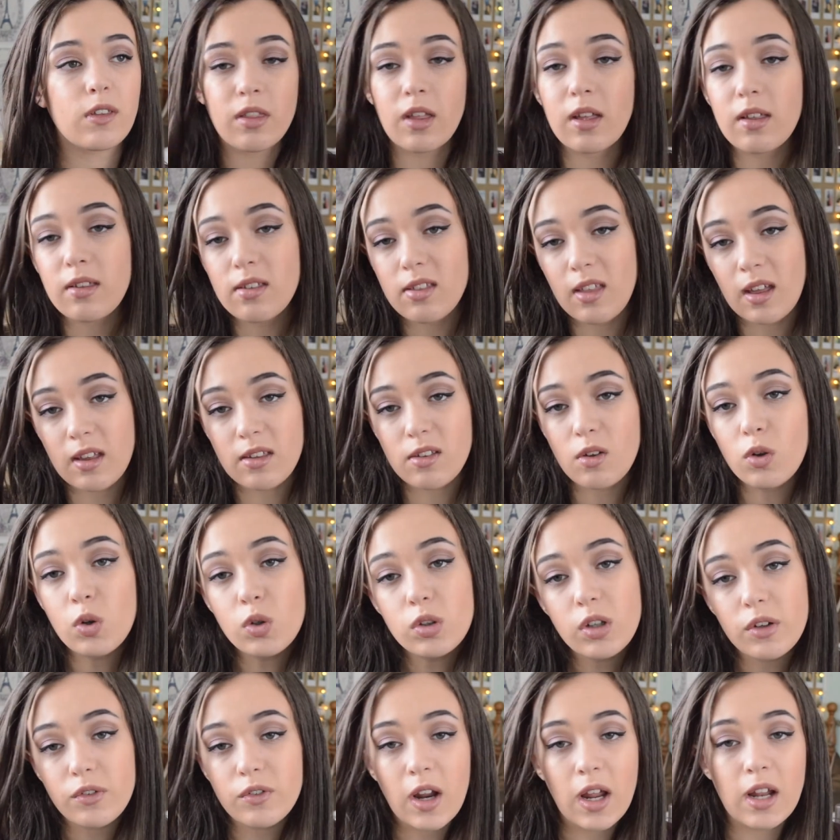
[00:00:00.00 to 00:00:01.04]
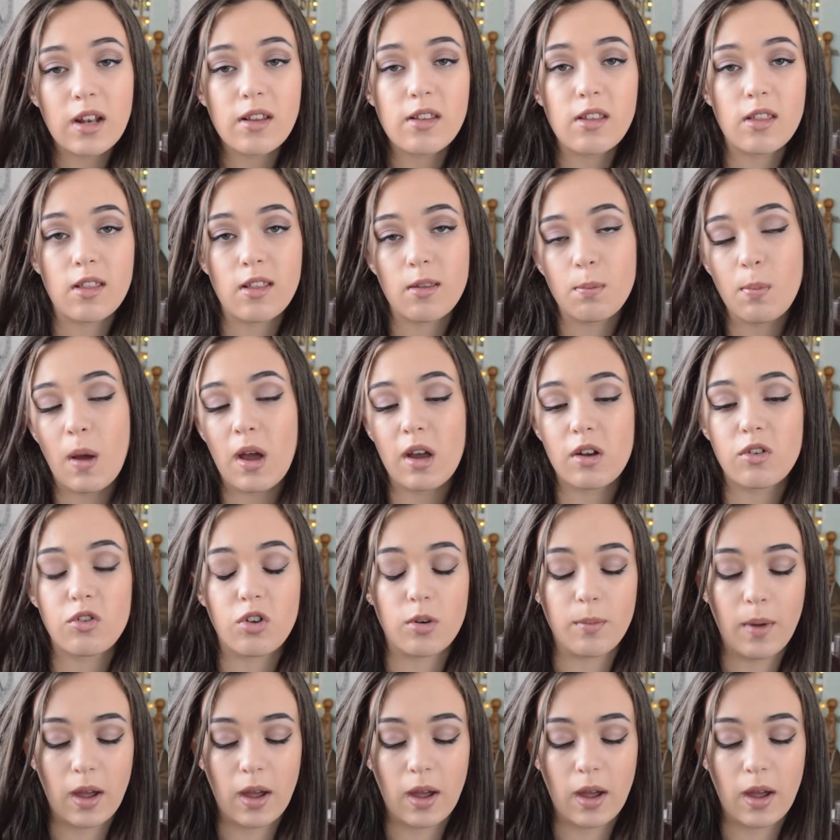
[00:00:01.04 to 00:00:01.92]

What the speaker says: There's all different ends of the spectrum,